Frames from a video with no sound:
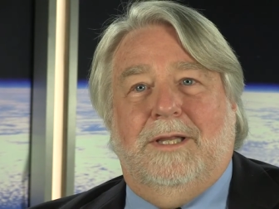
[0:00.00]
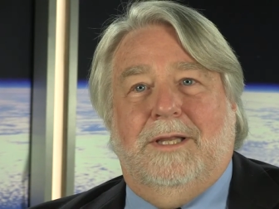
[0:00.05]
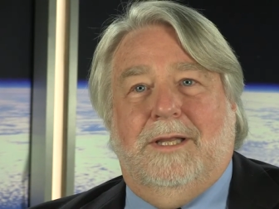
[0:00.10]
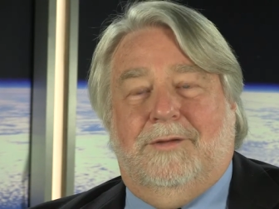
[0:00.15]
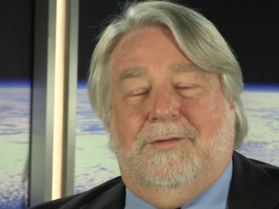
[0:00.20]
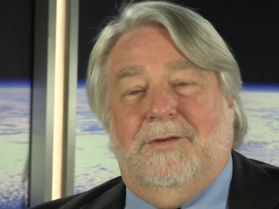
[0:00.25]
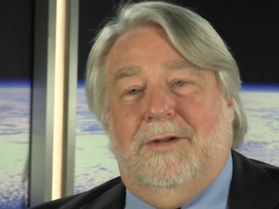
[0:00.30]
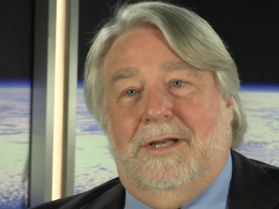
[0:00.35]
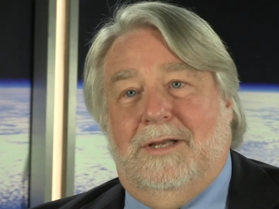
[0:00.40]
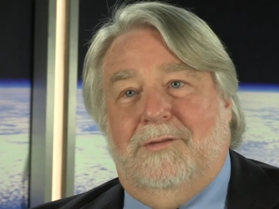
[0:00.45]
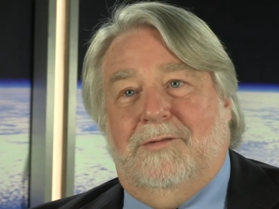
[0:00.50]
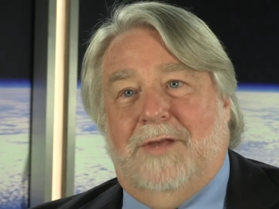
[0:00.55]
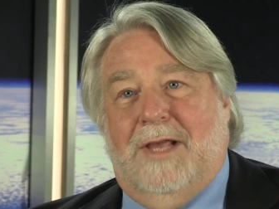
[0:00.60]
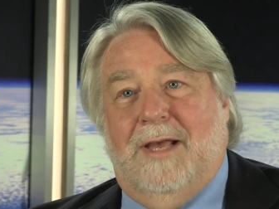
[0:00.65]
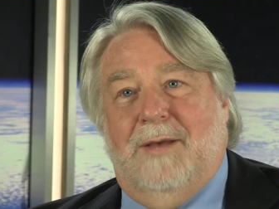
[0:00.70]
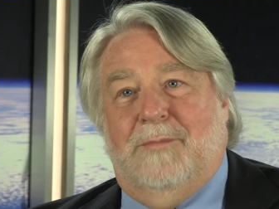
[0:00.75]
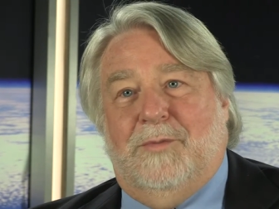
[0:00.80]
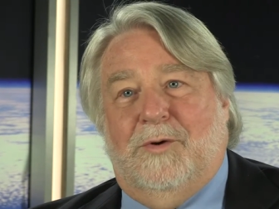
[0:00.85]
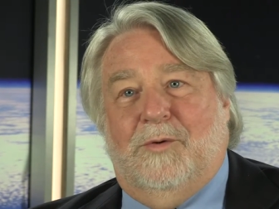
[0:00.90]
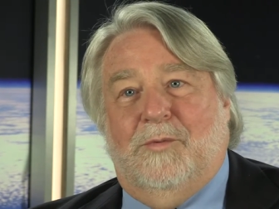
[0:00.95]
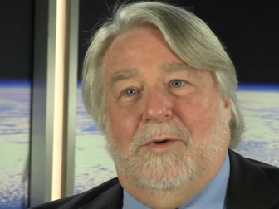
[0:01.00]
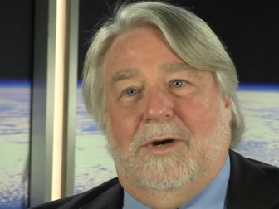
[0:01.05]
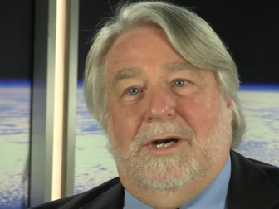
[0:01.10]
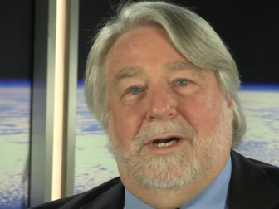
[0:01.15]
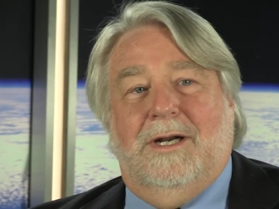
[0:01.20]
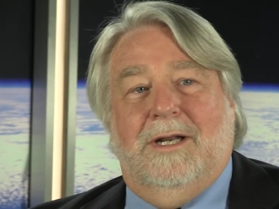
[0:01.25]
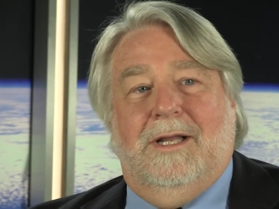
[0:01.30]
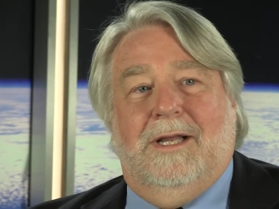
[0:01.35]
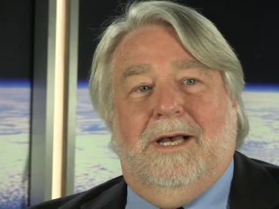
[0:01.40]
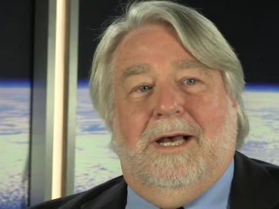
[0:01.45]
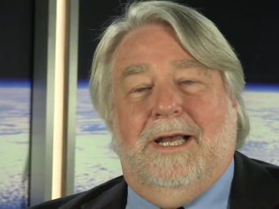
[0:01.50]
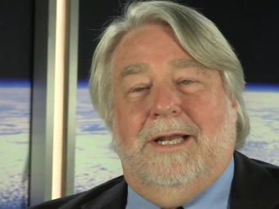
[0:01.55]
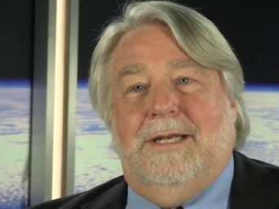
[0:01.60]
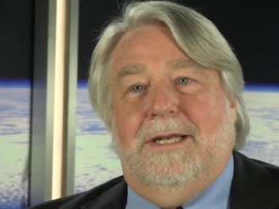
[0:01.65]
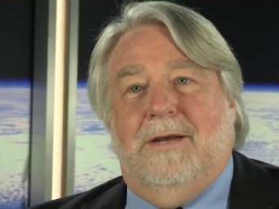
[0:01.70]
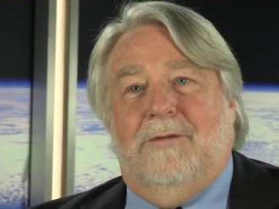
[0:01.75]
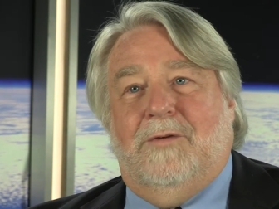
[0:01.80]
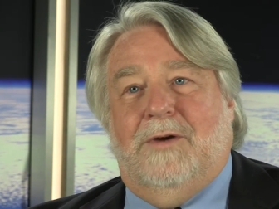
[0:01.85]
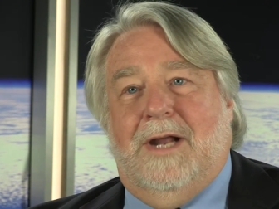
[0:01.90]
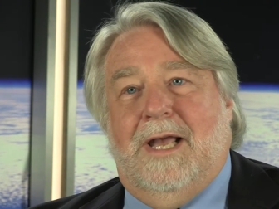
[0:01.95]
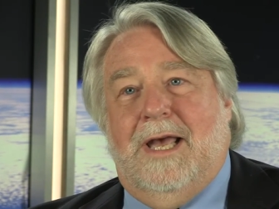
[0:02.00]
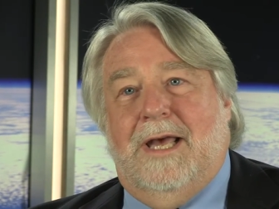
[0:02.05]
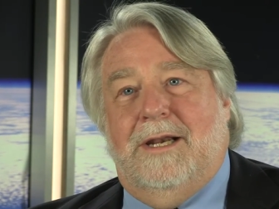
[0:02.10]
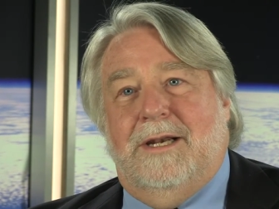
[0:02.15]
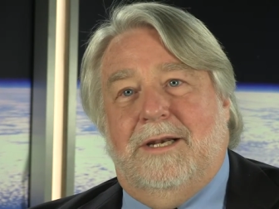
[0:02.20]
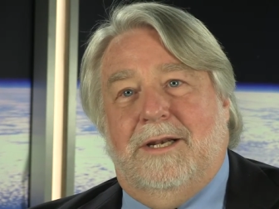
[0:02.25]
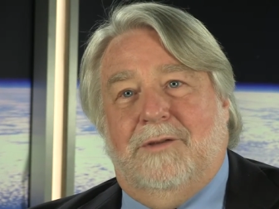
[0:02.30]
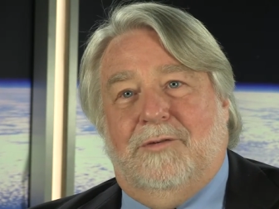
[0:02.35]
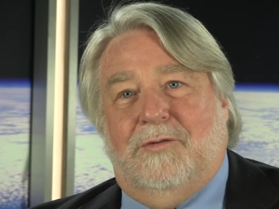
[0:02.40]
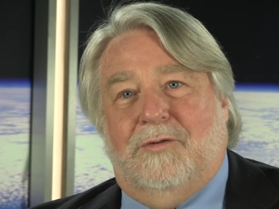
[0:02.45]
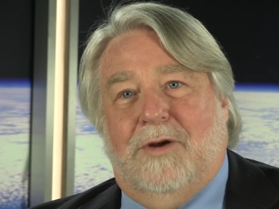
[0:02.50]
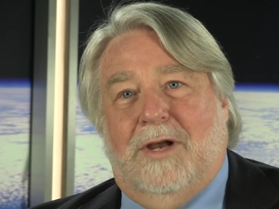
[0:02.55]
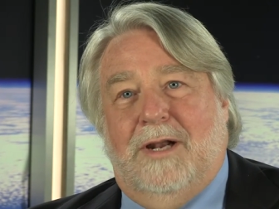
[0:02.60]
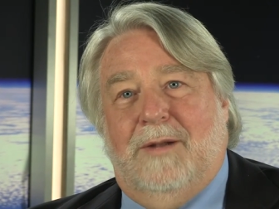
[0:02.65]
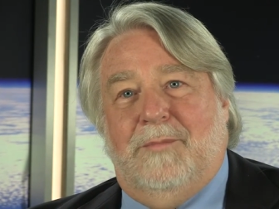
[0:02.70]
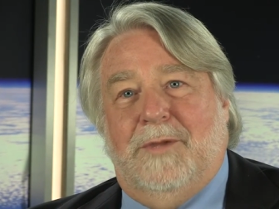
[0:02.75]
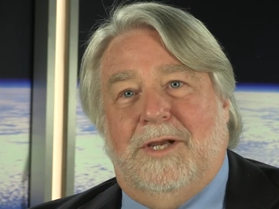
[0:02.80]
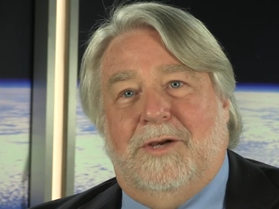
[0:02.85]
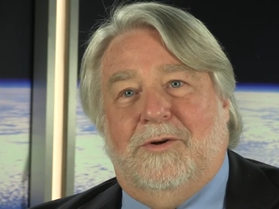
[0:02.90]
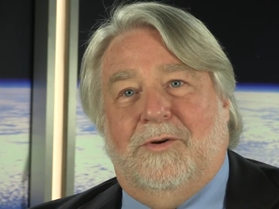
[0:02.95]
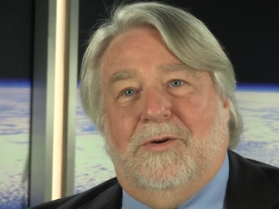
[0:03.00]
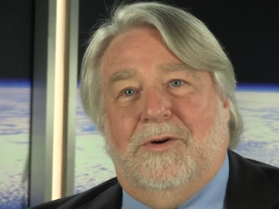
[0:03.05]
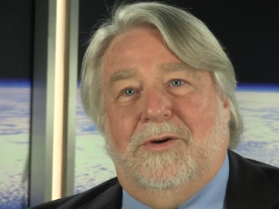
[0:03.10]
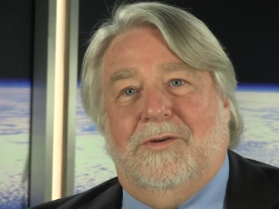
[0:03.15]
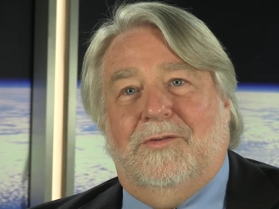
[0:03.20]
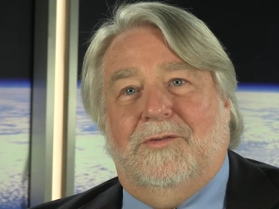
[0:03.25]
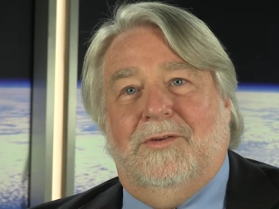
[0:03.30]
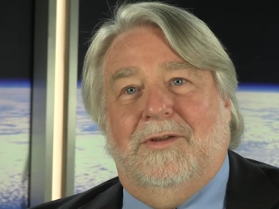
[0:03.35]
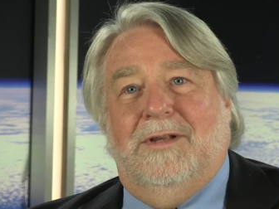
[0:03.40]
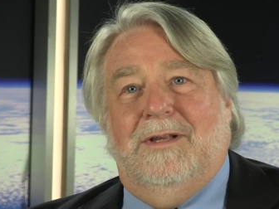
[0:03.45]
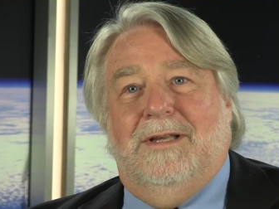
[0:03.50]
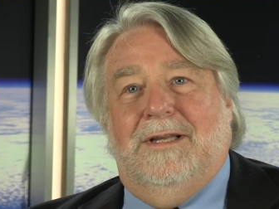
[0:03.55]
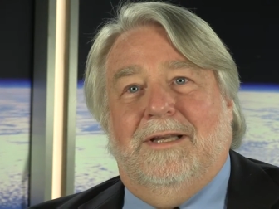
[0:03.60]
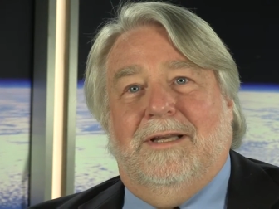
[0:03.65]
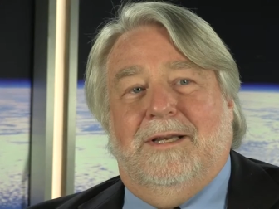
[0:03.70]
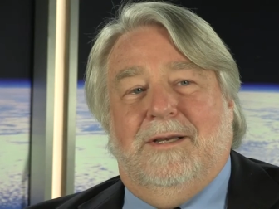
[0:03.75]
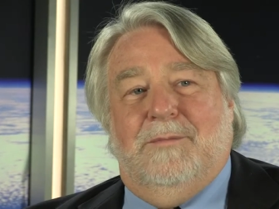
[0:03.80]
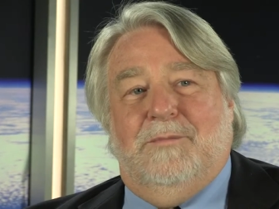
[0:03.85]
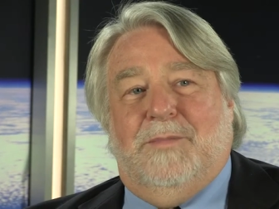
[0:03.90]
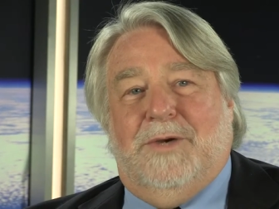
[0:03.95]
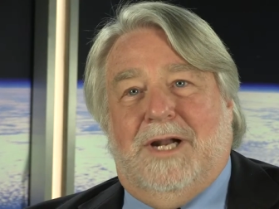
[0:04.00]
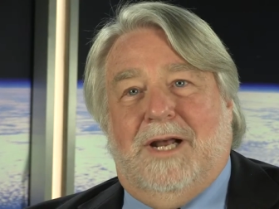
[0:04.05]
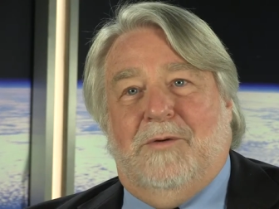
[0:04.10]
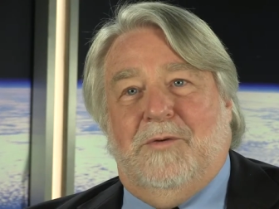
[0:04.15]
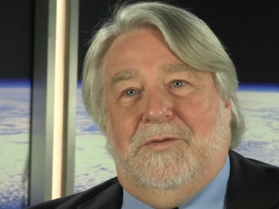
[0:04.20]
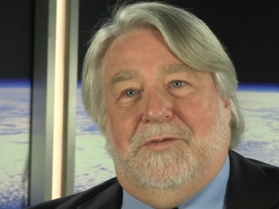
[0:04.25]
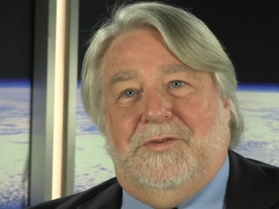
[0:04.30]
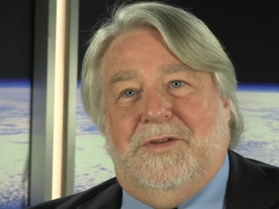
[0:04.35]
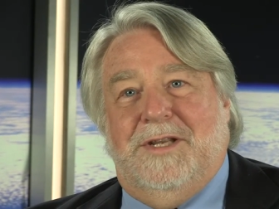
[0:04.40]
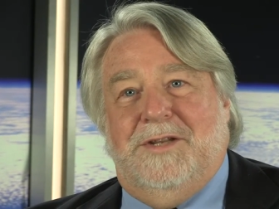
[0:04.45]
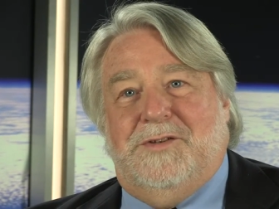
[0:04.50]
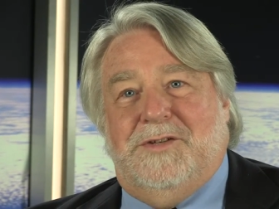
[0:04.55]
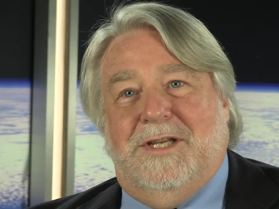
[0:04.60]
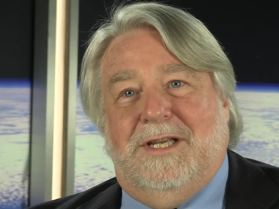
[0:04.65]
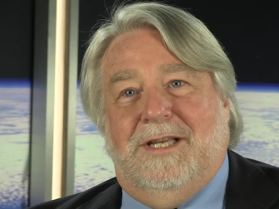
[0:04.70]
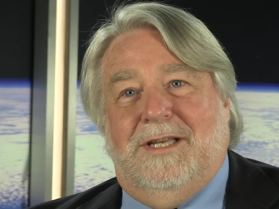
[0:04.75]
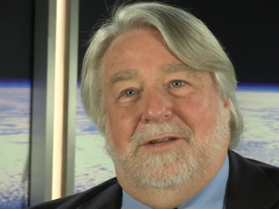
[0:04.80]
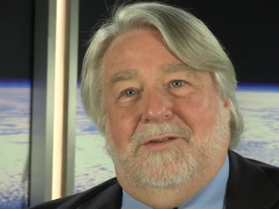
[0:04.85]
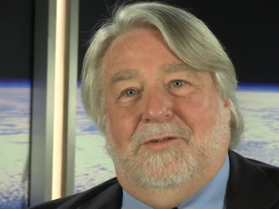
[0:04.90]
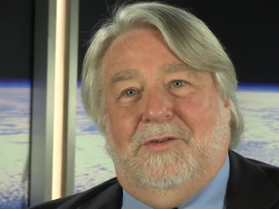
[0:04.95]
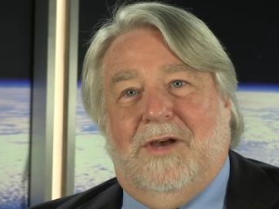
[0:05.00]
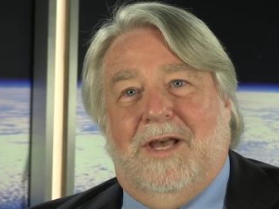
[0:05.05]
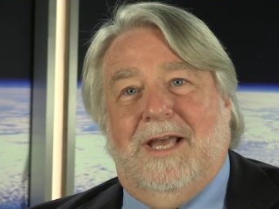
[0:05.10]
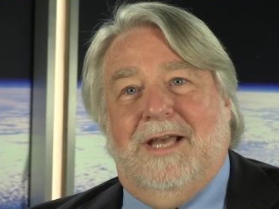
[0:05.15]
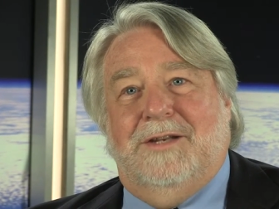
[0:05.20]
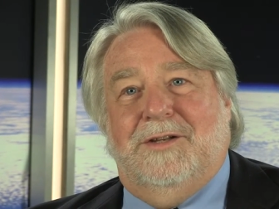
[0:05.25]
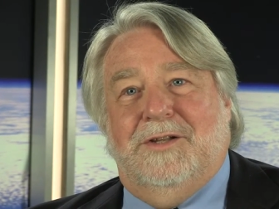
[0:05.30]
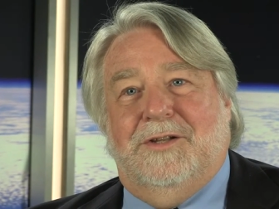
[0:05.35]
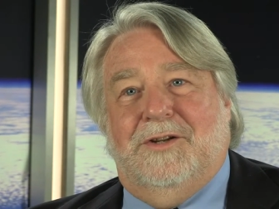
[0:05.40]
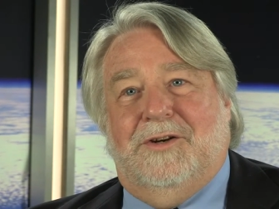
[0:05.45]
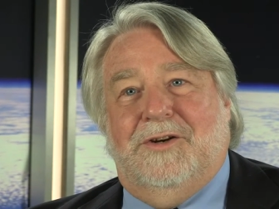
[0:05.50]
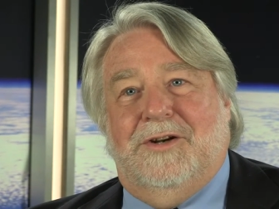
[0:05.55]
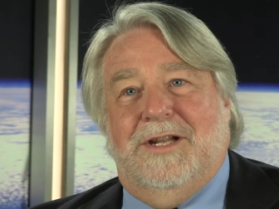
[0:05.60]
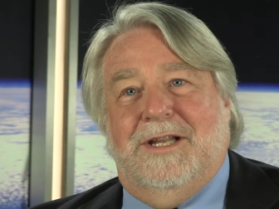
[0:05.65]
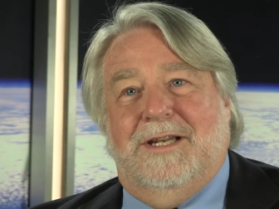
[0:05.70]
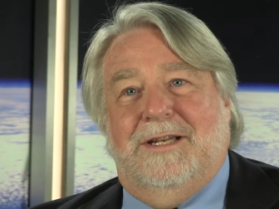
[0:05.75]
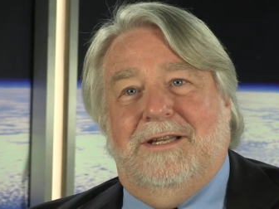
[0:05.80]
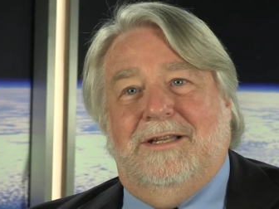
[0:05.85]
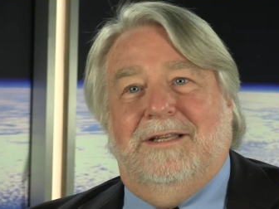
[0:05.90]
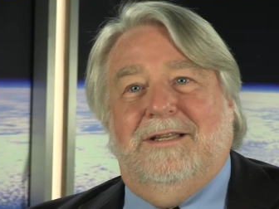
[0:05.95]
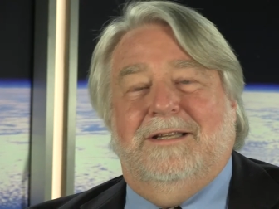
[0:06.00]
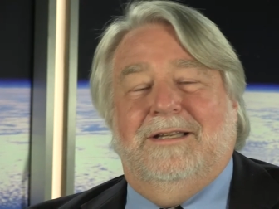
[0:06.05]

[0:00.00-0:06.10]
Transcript: That's an example where I'd never had an astronomy course, but I was teaching it, so I had to learn it.